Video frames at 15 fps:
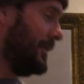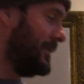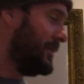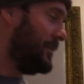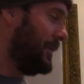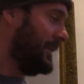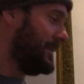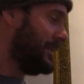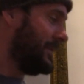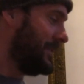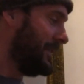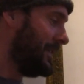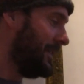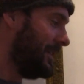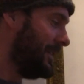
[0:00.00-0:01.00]
Twist.
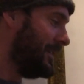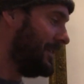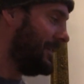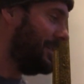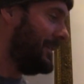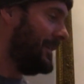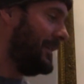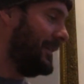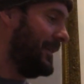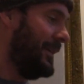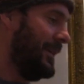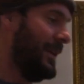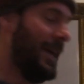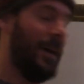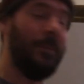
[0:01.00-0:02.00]

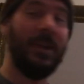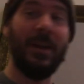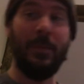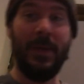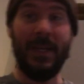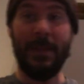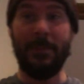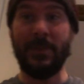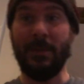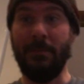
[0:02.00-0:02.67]
I'm gonna make up some